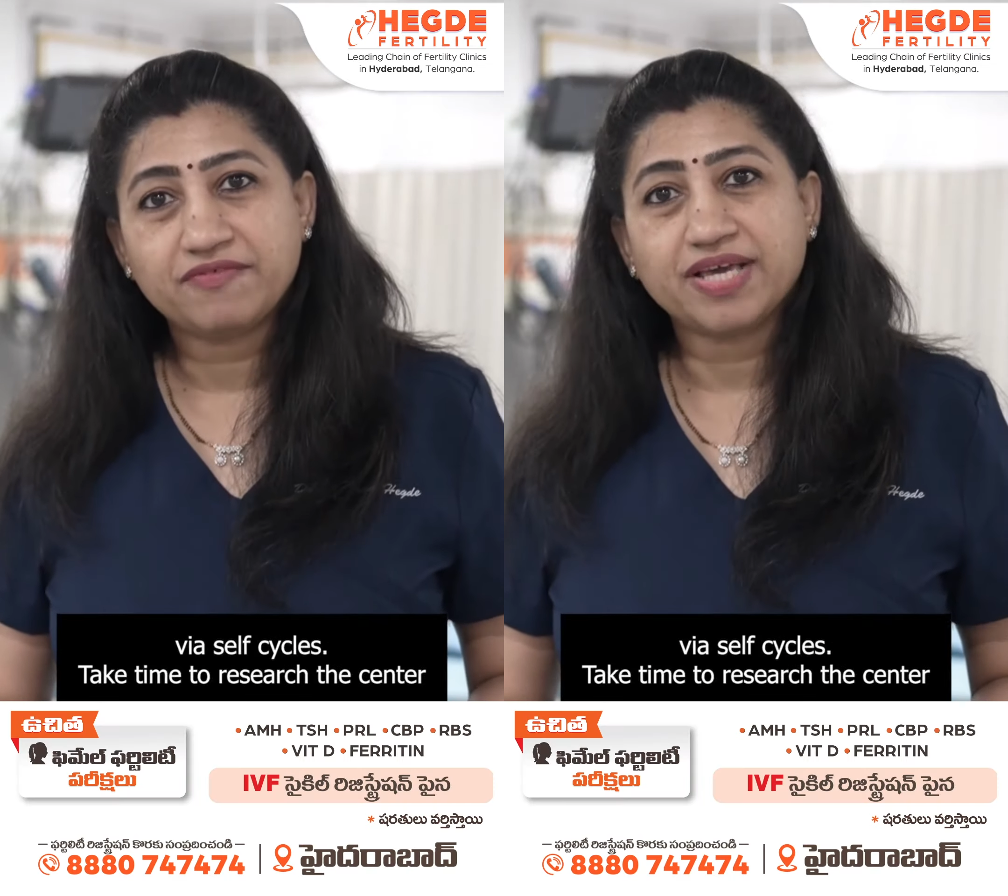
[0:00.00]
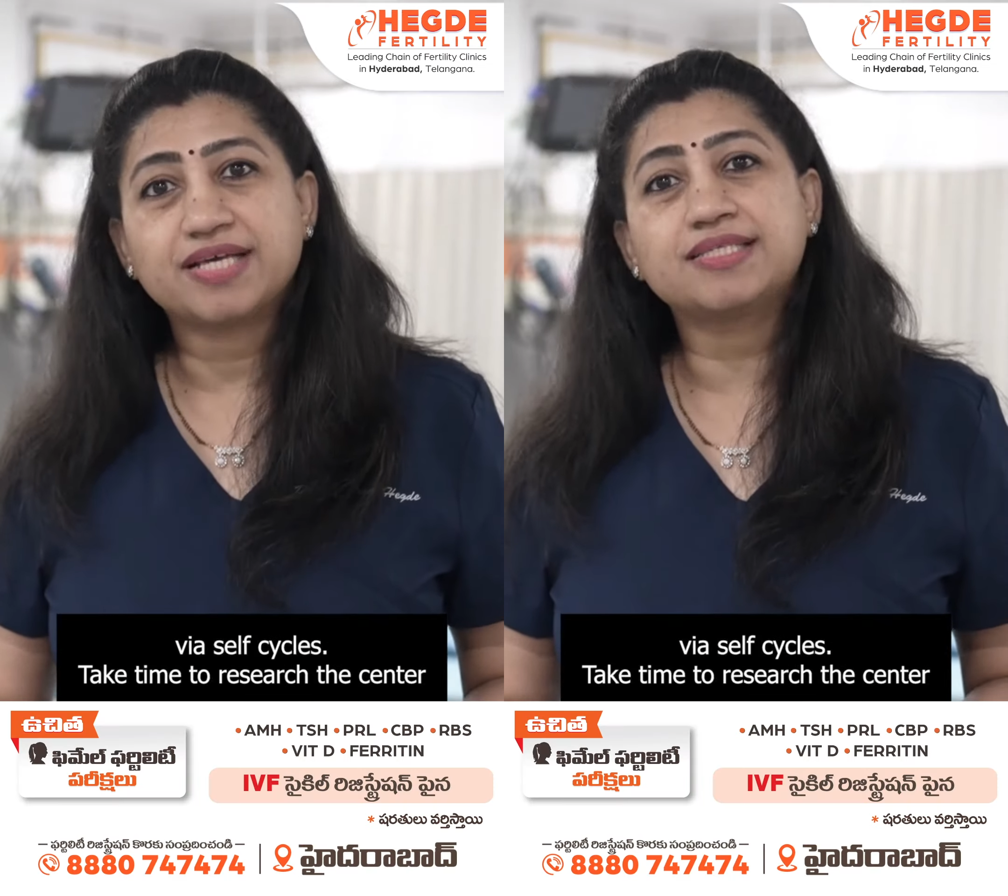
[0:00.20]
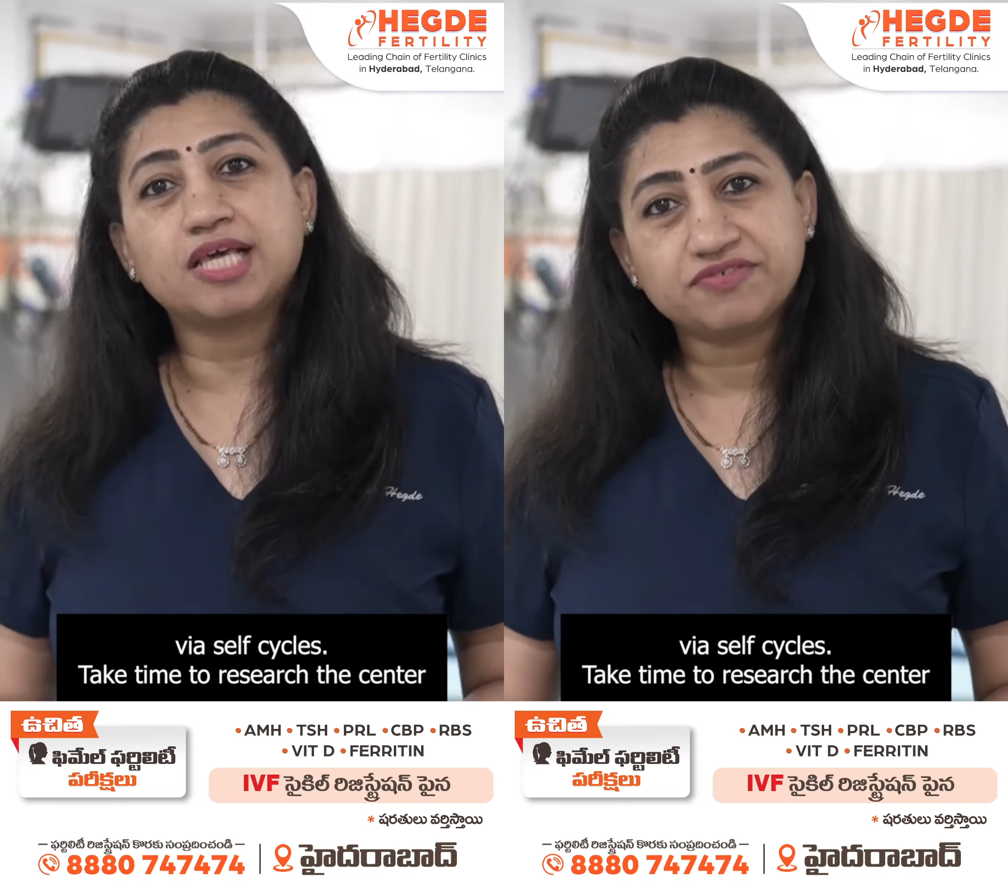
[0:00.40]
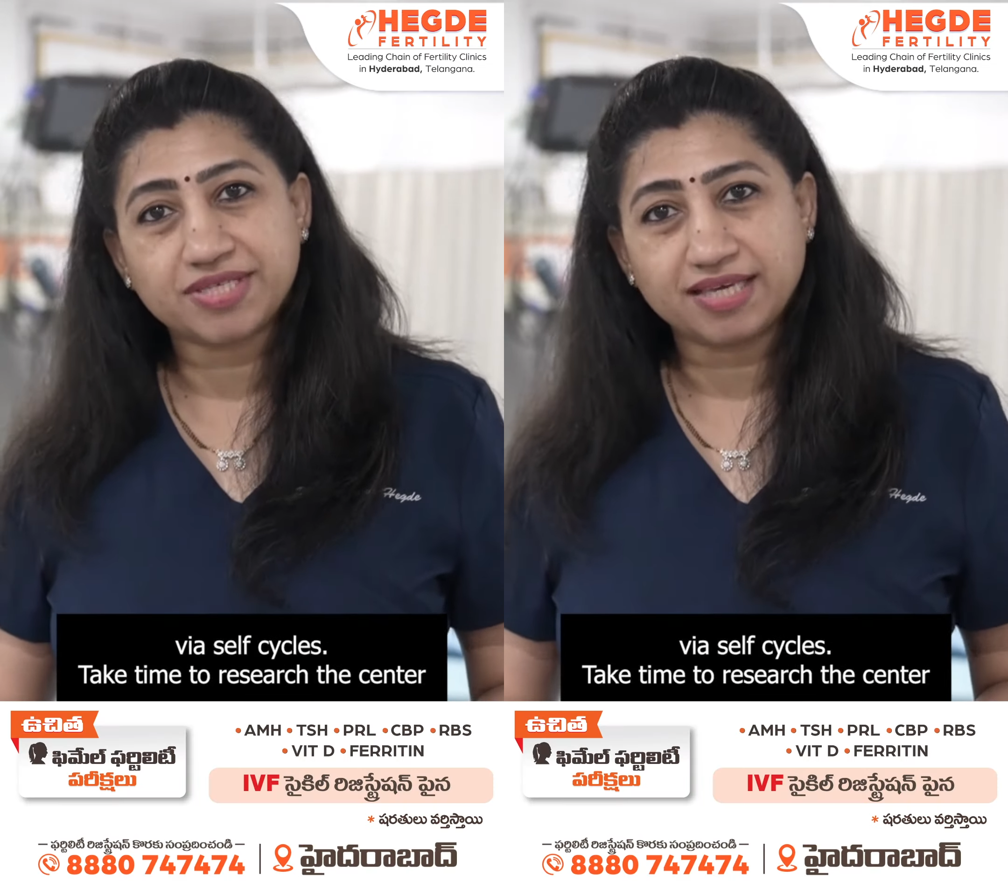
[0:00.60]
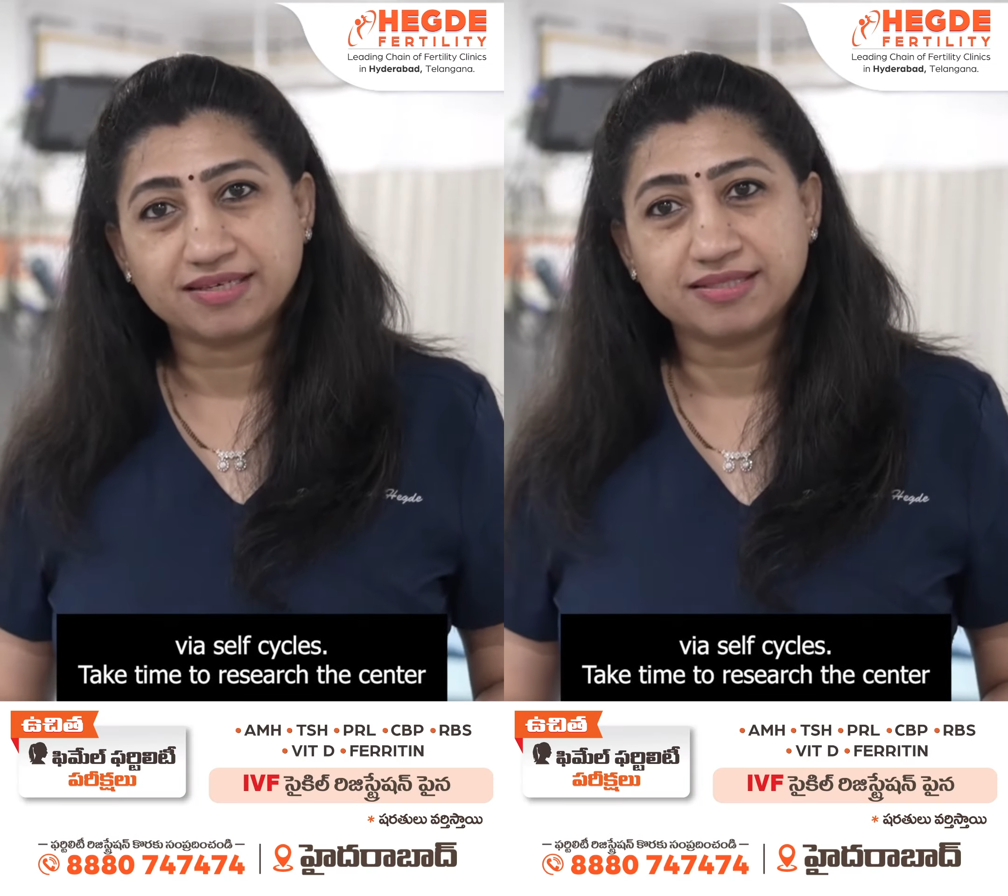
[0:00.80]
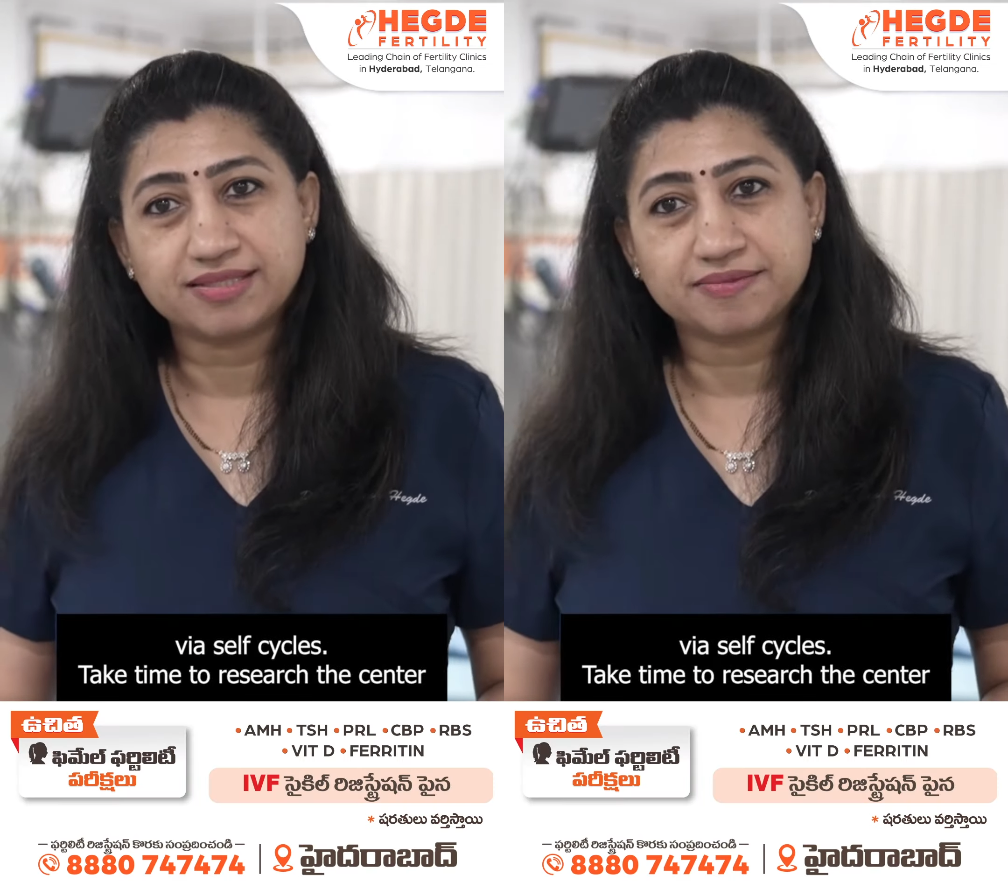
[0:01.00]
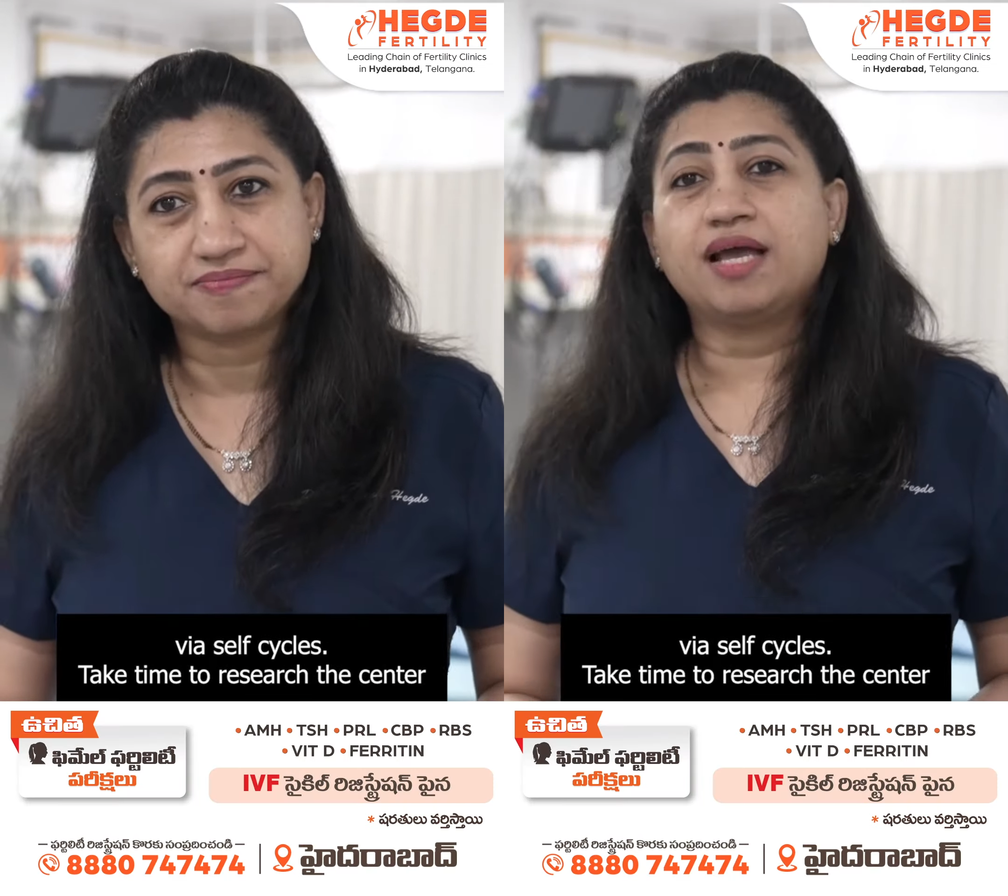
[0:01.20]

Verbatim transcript: via self cycles.